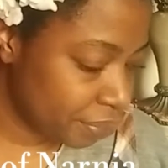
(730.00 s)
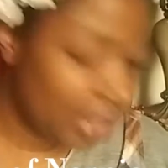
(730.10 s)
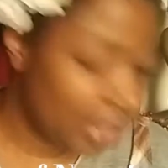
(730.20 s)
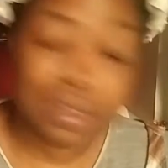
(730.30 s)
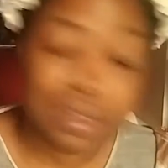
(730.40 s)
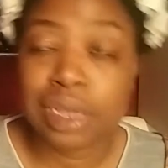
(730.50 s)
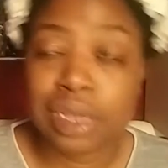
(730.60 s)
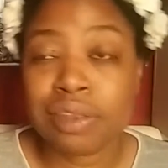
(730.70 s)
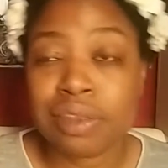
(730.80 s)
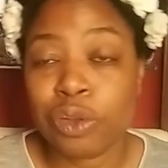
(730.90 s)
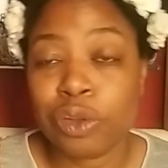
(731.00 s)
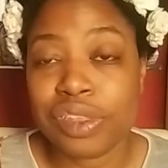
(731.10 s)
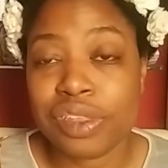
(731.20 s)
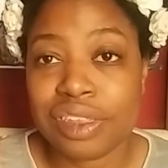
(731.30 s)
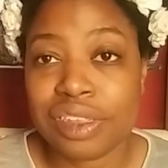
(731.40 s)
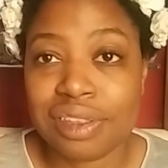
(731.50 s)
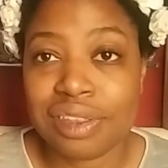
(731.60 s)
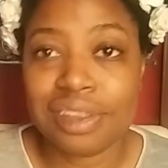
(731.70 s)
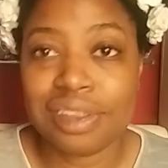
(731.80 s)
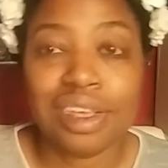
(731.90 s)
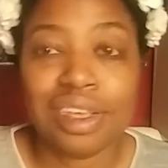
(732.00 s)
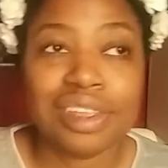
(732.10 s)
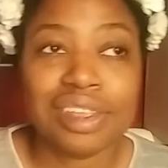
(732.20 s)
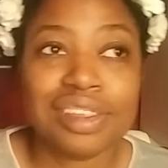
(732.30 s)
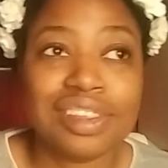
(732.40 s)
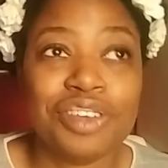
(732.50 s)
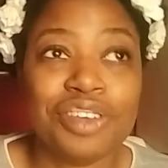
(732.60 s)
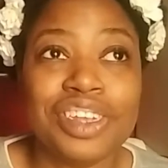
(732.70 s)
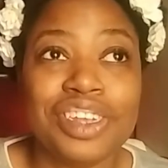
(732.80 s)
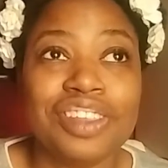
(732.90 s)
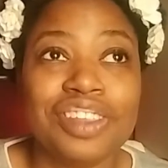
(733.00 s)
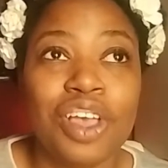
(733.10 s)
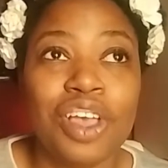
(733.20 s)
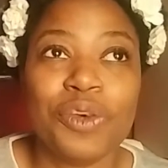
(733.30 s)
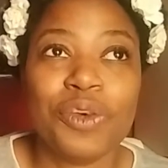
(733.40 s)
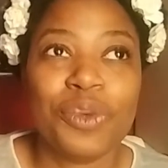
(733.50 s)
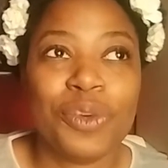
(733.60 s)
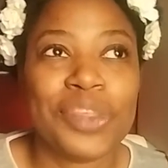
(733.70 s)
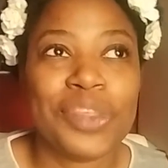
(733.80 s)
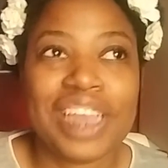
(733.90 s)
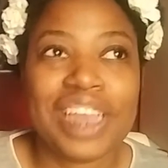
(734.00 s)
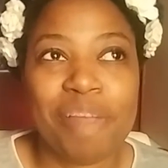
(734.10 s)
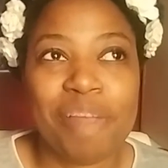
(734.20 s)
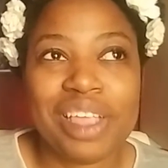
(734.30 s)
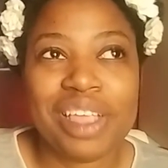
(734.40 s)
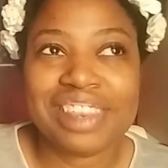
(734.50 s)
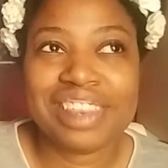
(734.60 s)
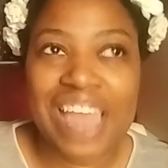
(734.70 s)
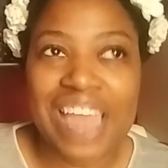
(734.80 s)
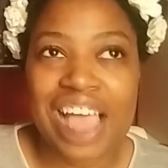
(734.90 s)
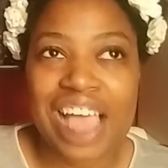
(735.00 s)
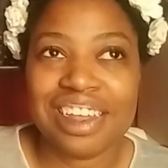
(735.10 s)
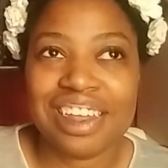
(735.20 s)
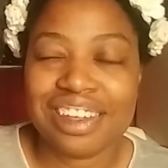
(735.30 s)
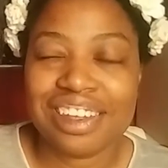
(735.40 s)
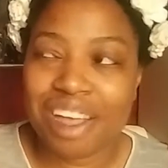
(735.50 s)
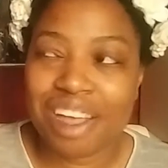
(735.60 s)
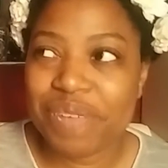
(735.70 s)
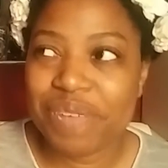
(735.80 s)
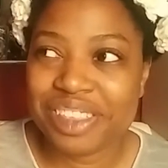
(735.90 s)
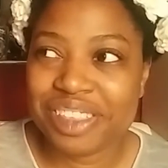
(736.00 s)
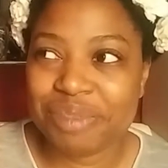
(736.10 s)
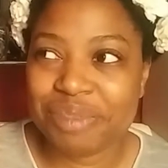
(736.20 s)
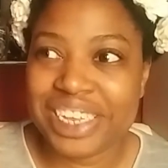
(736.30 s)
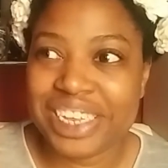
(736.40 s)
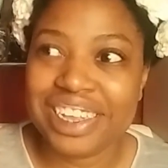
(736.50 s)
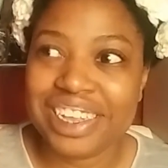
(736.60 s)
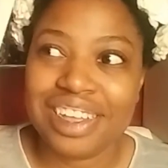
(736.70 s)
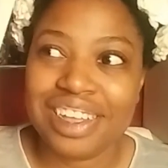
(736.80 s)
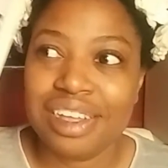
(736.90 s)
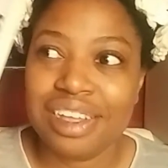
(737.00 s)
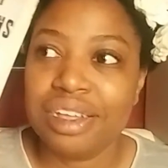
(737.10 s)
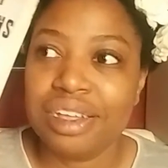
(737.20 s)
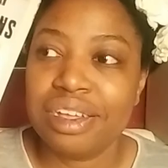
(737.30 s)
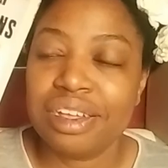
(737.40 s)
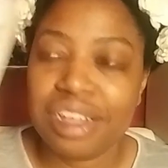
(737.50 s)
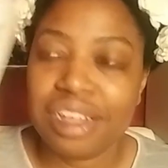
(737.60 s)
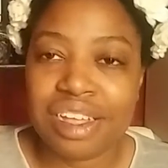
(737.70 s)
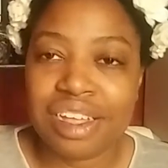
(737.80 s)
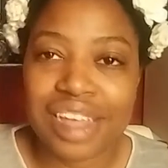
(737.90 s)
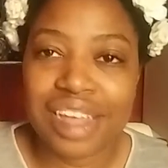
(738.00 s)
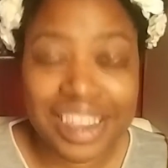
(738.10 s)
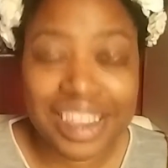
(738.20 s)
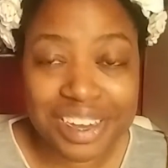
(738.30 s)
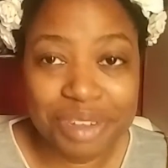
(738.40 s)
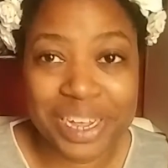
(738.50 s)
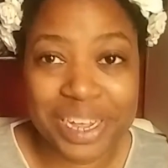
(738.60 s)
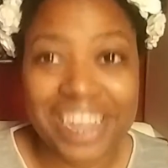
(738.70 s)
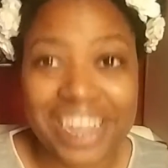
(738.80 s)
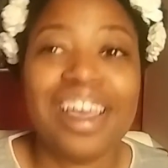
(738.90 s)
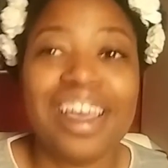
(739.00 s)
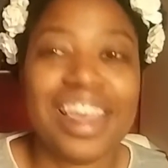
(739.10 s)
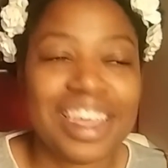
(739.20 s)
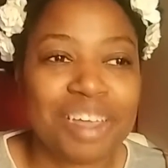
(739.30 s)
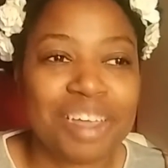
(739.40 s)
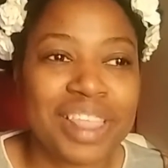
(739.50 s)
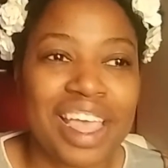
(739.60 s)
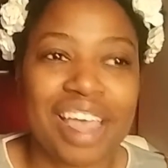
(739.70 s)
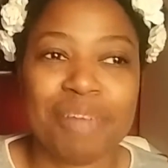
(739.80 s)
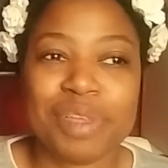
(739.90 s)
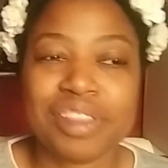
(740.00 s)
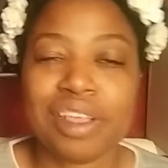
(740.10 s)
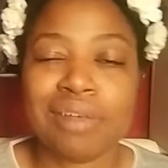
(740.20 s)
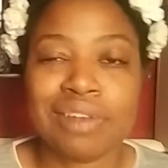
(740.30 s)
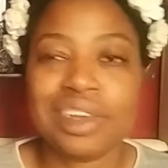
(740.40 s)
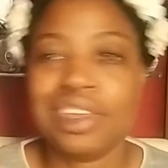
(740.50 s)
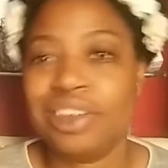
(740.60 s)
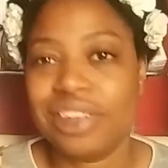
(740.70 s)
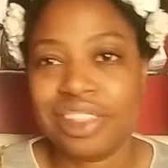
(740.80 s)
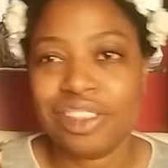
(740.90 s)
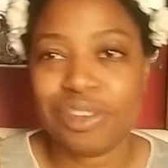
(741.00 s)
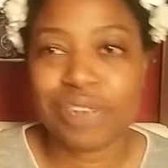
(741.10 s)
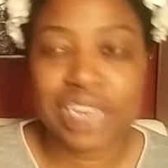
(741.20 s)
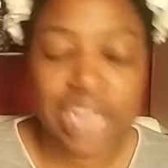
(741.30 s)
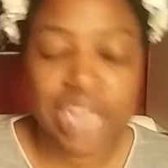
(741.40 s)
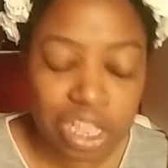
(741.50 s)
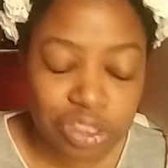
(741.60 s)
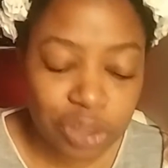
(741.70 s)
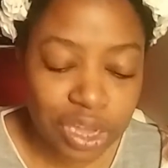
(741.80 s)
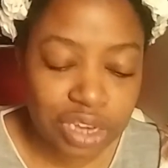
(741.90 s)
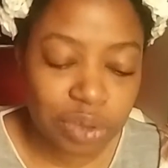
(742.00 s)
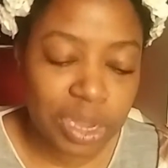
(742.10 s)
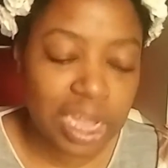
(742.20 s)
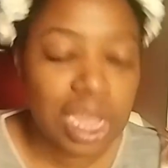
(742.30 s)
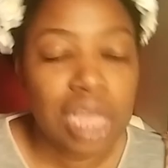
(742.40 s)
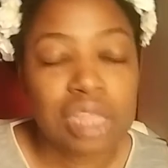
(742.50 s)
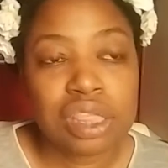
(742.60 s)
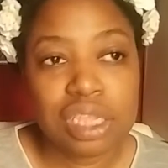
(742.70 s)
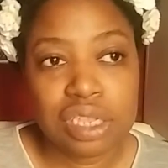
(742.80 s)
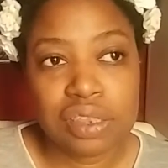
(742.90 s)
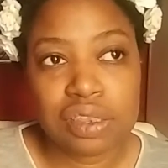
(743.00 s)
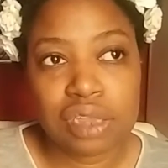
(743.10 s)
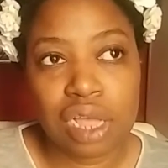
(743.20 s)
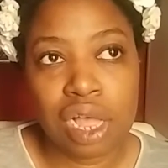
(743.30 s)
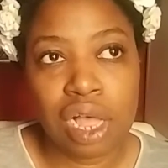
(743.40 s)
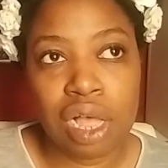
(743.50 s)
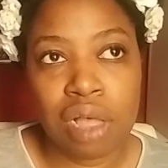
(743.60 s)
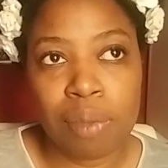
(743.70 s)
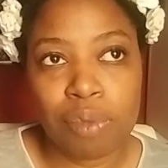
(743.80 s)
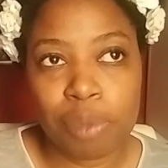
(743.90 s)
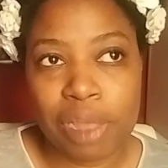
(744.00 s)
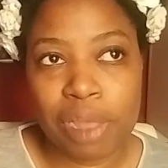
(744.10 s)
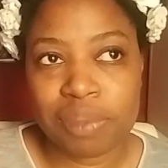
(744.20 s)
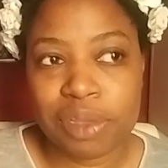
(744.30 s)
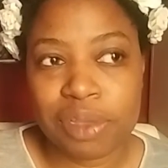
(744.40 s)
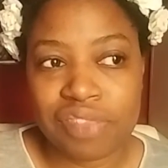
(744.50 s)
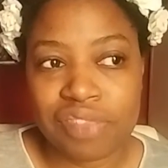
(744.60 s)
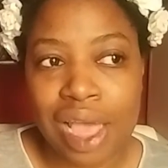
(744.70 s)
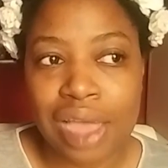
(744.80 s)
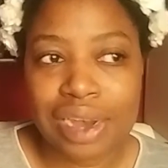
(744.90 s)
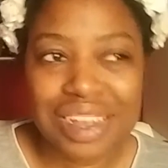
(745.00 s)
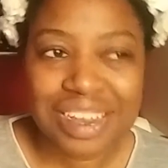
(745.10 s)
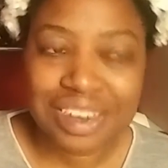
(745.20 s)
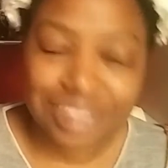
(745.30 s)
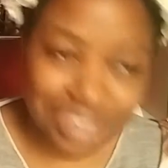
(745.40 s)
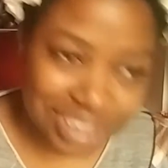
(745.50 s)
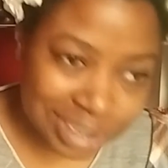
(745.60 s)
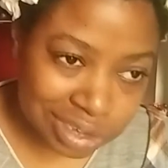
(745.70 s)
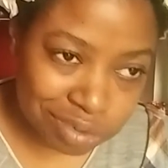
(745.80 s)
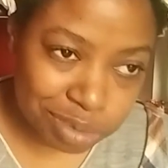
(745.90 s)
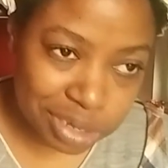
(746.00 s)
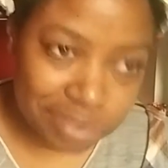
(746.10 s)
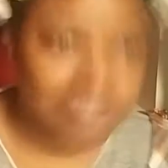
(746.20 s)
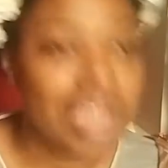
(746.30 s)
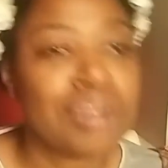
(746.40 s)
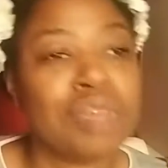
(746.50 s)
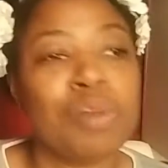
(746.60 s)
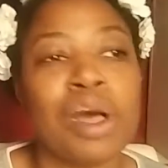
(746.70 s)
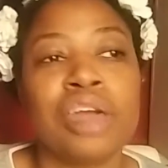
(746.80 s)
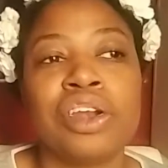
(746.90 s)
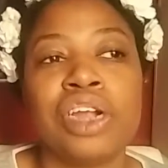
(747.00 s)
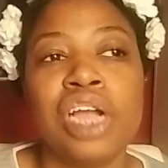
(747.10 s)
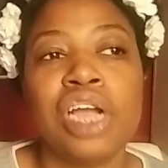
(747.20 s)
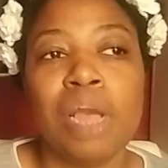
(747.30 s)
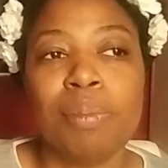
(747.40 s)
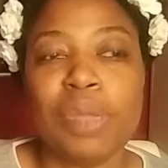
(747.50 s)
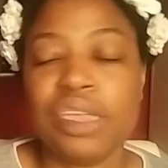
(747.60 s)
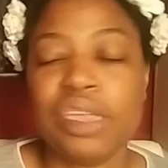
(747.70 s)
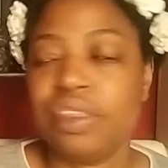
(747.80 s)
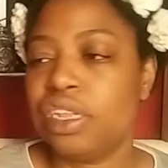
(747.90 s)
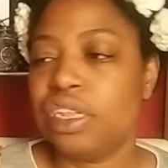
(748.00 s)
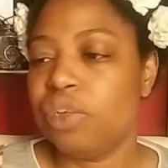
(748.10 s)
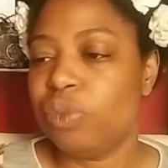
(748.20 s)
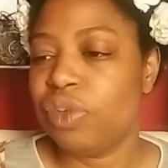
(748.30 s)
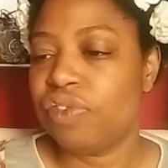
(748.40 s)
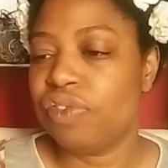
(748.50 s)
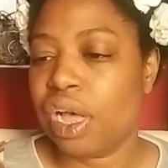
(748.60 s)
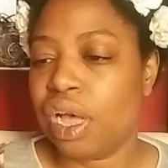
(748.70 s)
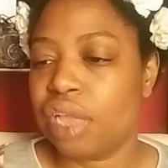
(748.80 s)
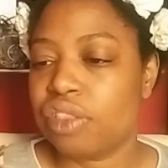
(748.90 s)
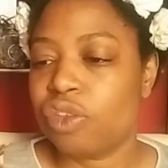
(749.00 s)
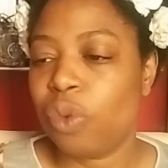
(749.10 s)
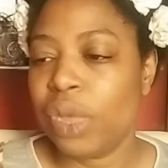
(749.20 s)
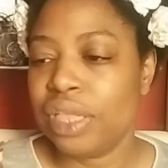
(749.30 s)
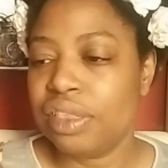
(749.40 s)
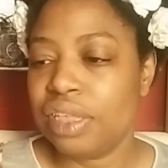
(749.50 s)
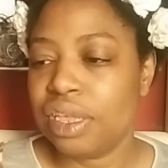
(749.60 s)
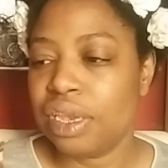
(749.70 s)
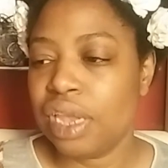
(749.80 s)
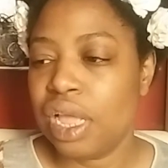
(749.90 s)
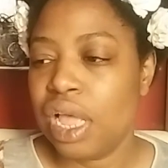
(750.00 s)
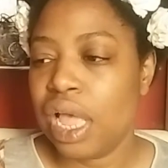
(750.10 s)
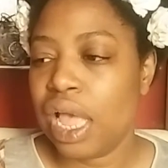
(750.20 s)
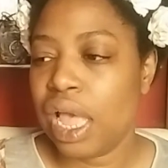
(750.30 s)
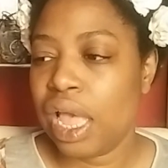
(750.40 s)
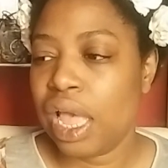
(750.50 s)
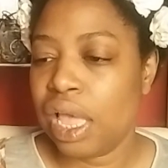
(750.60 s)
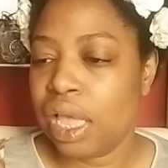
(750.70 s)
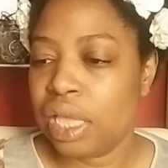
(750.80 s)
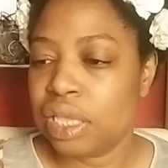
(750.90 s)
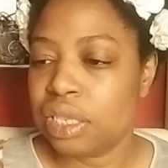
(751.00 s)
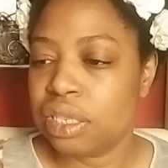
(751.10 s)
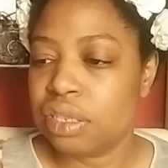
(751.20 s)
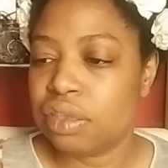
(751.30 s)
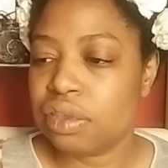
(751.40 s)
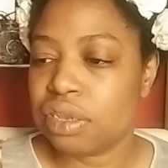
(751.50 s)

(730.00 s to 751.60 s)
in C.S. Lewis's series, whose name is not coming to me. Anyway, I hate when that happens. I'll write it here on the screen. So anyway, this reminds me of that. A little bit of Harry Potter. Basically, we've got Quentin and